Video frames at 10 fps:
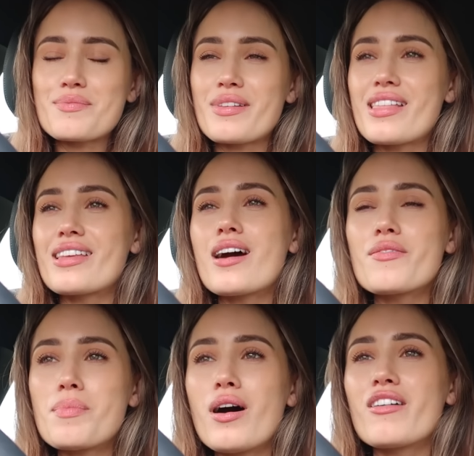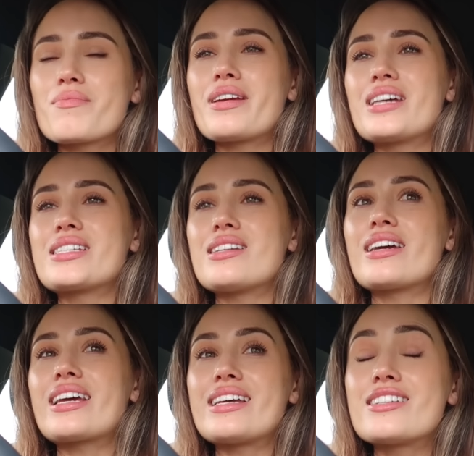But then the other part of me is
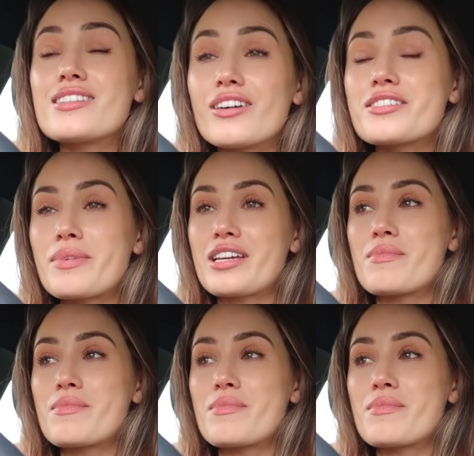like, it's such a big